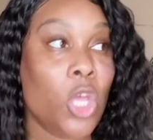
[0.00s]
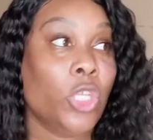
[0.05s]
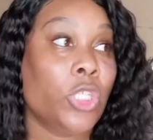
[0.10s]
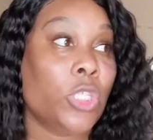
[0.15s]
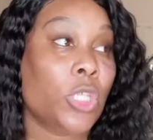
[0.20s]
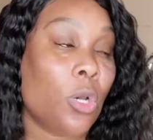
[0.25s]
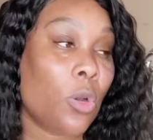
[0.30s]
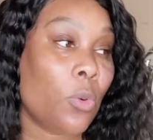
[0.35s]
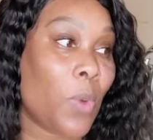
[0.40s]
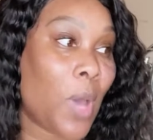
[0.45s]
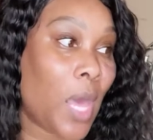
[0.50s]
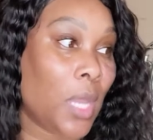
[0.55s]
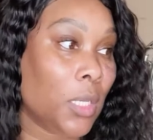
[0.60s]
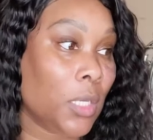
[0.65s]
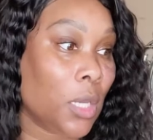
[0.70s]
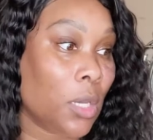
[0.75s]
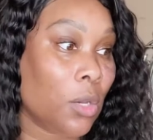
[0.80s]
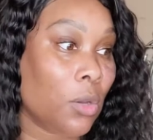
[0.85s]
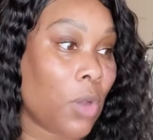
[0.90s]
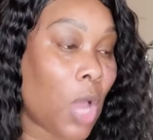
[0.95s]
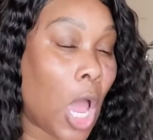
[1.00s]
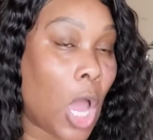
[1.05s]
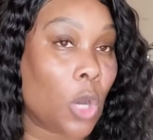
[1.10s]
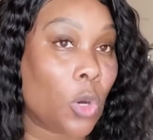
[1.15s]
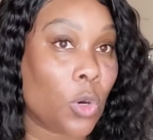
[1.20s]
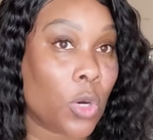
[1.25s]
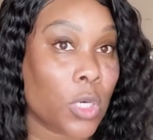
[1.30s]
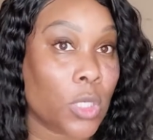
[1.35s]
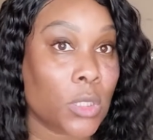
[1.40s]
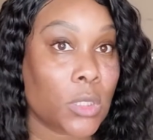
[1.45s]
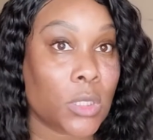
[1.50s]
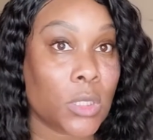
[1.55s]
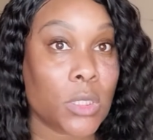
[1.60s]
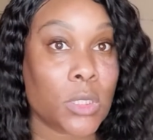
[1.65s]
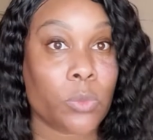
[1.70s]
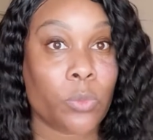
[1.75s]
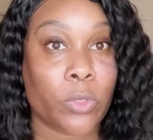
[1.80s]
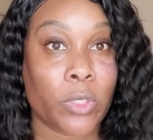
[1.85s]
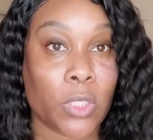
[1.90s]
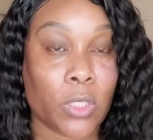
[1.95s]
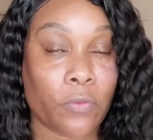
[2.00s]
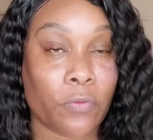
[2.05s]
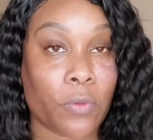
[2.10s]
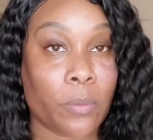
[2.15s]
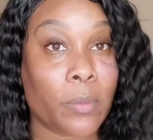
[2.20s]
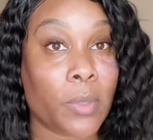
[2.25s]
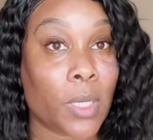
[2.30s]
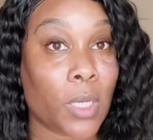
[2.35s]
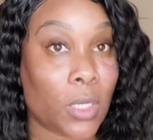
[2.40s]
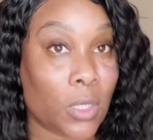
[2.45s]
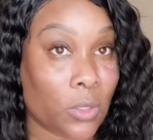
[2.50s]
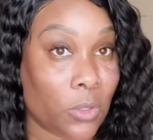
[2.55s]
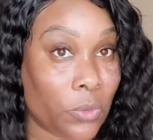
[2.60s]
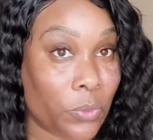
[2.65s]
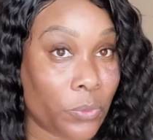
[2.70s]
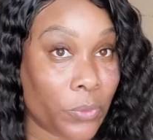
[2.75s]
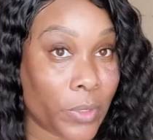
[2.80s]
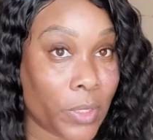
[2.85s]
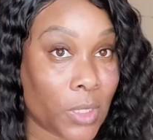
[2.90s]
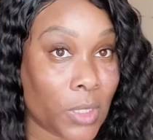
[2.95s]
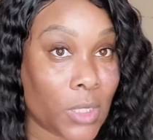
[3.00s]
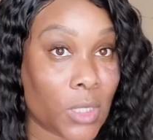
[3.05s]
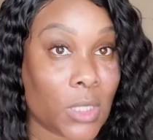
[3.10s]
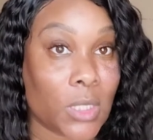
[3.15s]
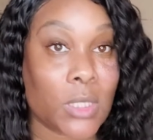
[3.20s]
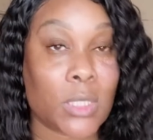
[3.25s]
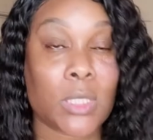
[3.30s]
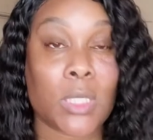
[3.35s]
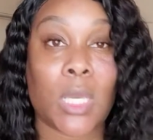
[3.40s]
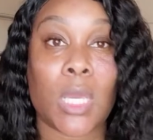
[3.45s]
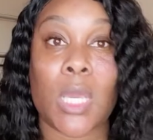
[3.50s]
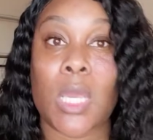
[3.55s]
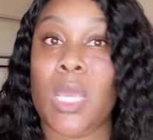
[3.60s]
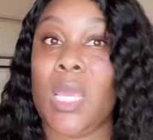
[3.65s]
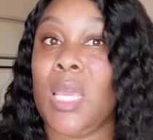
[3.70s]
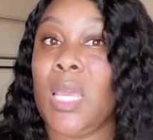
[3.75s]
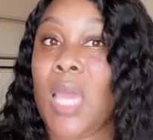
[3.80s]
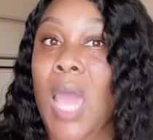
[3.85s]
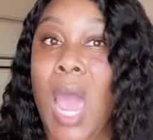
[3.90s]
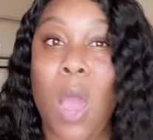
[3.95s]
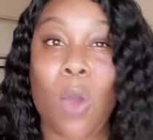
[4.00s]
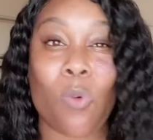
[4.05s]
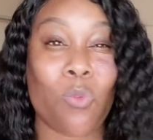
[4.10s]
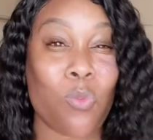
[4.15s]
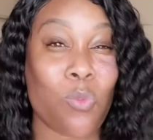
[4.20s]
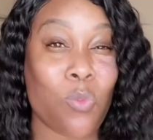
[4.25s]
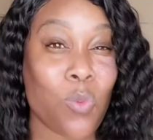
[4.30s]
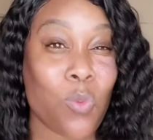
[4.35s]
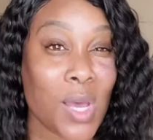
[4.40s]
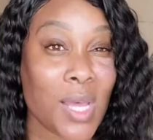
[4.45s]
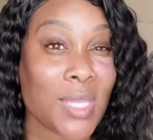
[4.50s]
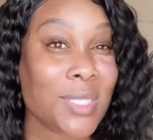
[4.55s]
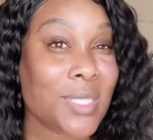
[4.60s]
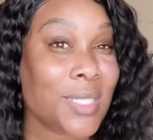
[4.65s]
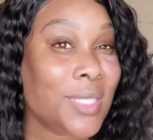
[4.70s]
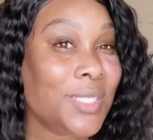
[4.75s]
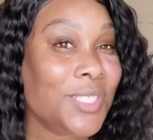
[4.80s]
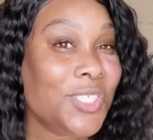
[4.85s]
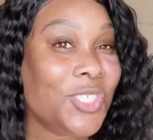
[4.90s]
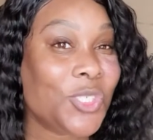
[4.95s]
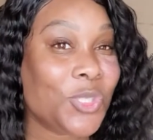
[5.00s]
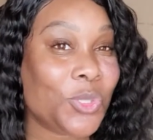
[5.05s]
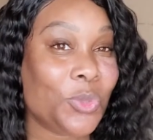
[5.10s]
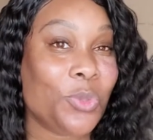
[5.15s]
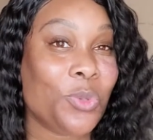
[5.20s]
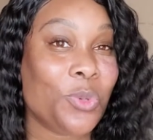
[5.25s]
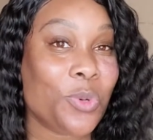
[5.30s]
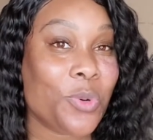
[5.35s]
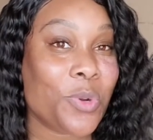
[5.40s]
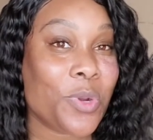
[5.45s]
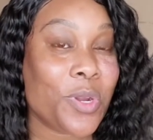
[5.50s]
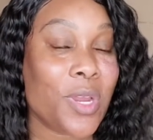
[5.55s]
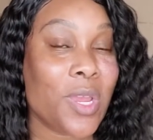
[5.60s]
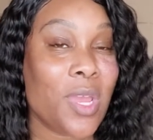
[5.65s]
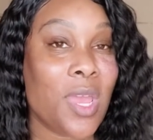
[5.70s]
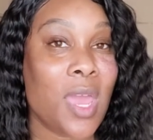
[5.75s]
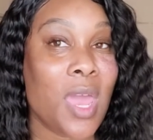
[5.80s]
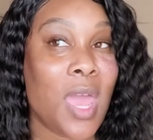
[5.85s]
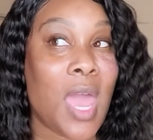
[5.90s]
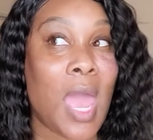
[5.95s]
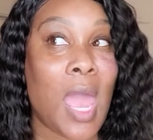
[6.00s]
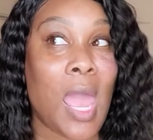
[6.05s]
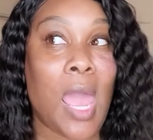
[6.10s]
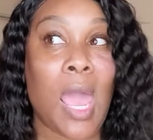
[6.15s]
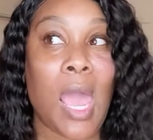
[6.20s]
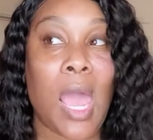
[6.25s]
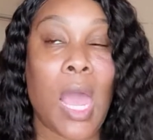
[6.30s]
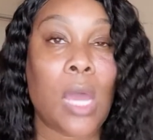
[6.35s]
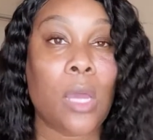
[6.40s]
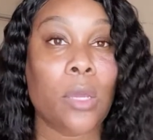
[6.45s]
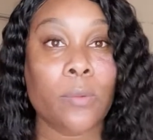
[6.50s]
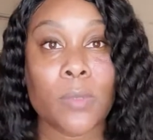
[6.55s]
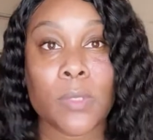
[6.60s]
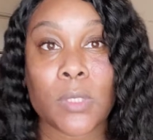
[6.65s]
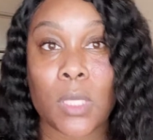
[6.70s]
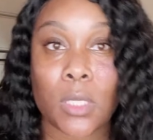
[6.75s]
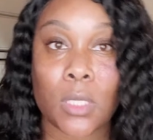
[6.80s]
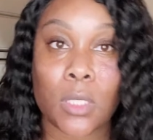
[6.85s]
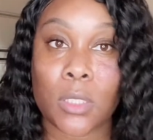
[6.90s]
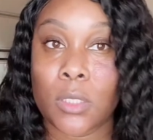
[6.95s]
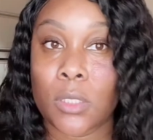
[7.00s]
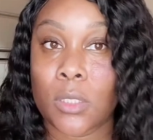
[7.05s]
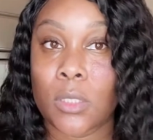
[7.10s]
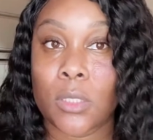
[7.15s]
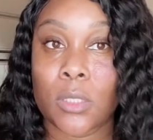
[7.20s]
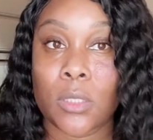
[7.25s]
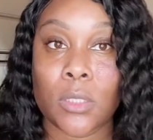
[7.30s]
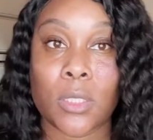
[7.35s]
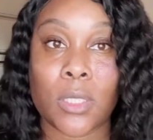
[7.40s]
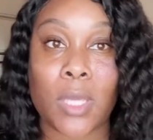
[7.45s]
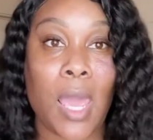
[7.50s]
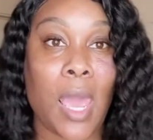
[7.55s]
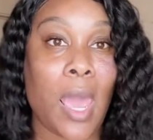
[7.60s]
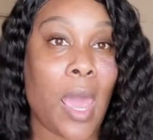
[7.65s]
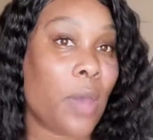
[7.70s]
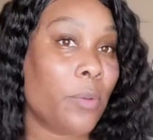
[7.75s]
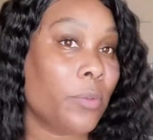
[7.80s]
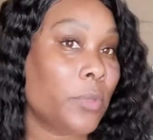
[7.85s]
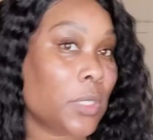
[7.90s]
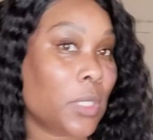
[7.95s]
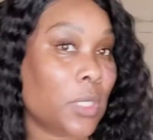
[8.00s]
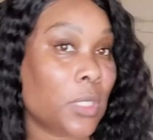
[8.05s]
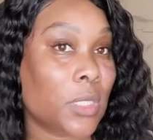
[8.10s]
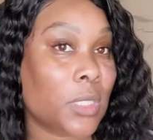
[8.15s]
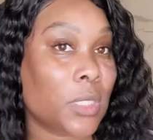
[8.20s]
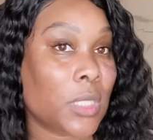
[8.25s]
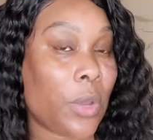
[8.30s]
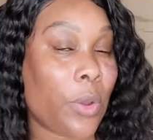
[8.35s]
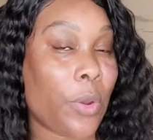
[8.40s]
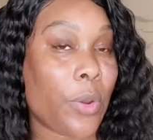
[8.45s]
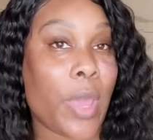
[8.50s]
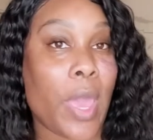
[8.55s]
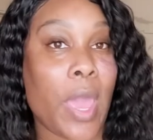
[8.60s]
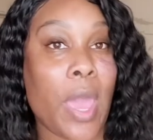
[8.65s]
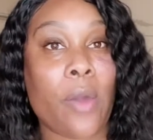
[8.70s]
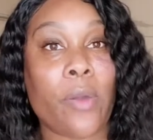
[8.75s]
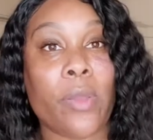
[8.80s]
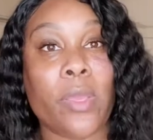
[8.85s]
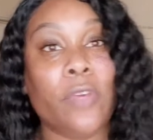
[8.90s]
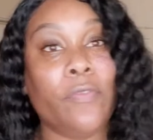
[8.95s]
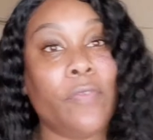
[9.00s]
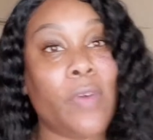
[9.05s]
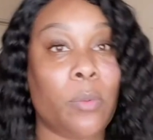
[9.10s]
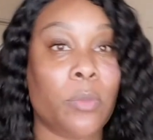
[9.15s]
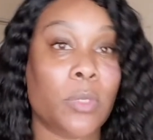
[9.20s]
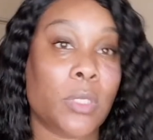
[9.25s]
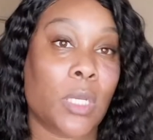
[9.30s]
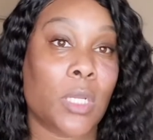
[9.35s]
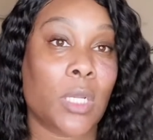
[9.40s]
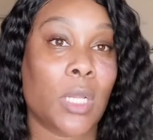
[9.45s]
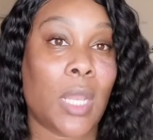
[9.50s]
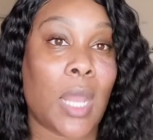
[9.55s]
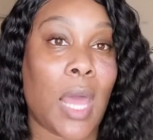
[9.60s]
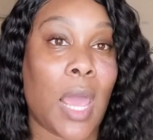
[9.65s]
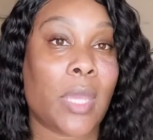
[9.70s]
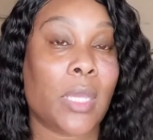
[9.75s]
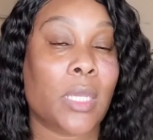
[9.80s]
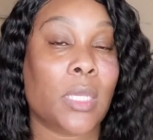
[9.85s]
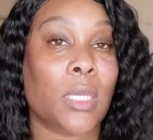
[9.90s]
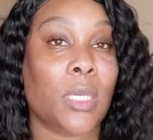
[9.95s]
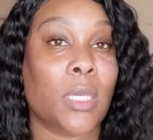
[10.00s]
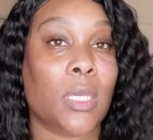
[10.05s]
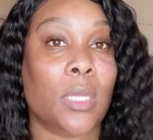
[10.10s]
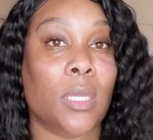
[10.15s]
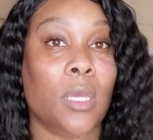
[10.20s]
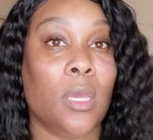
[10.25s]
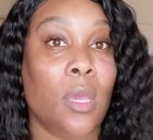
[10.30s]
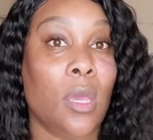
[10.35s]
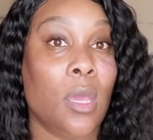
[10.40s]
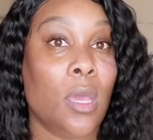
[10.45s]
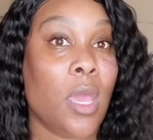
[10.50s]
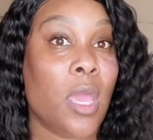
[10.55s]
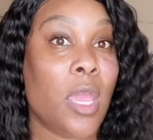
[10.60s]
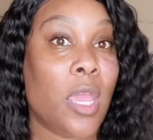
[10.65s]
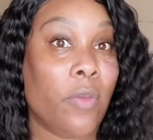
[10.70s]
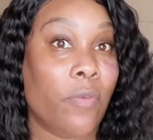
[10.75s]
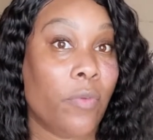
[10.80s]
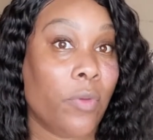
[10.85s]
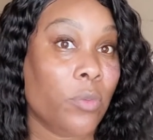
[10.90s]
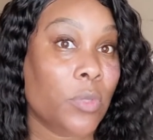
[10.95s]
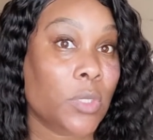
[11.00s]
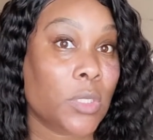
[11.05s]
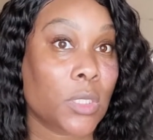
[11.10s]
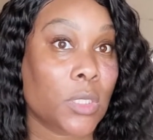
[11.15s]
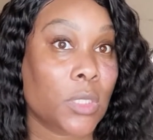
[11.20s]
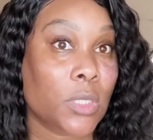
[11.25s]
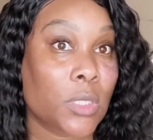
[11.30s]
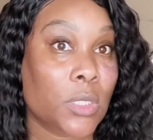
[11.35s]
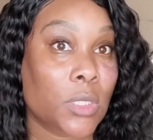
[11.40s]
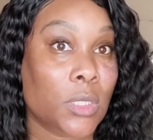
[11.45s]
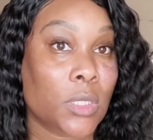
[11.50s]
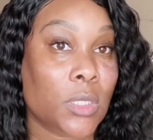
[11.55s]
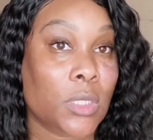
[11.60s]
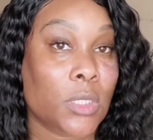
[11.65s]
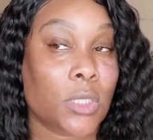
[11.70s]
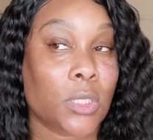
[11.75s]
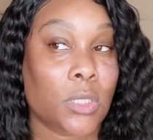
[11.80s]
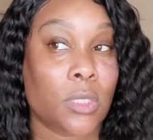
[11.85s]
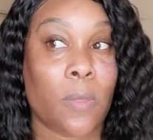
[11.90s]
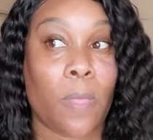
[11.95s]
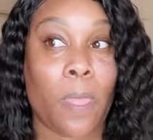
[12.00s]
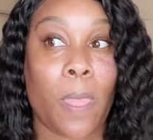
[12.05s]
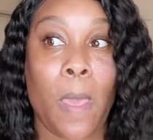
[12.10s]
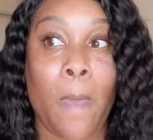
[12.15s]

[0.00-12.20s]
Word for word: So a while ago I ordered this wig from Lwigs and I wasn't sure how it was gonna look, how it was gonna turn out, if I was gonna like it, if it was a good decision.